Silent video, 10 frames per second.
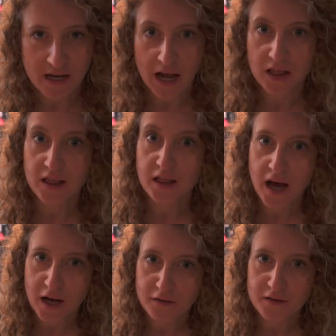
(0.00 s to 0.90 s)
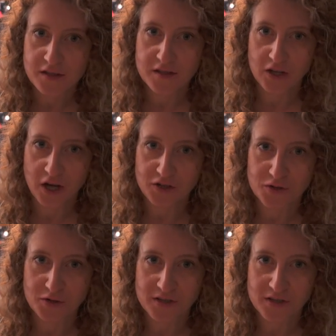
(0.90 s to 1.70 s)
I love cilantro,